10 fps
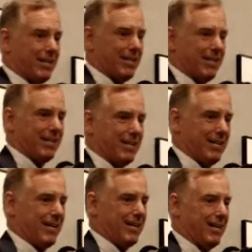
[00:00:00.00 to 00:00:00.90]

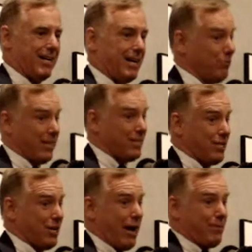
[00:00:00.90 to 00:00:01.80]
I don't think
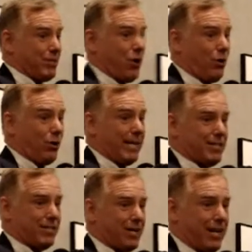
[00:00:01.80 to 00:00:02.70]
so. I've been told he
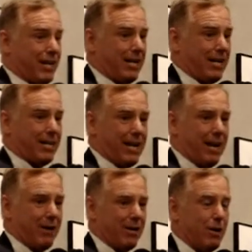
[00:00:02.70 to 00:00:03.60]
hasn't signed on
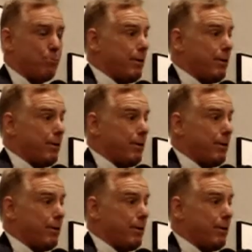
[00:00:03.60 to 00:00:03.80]
yet.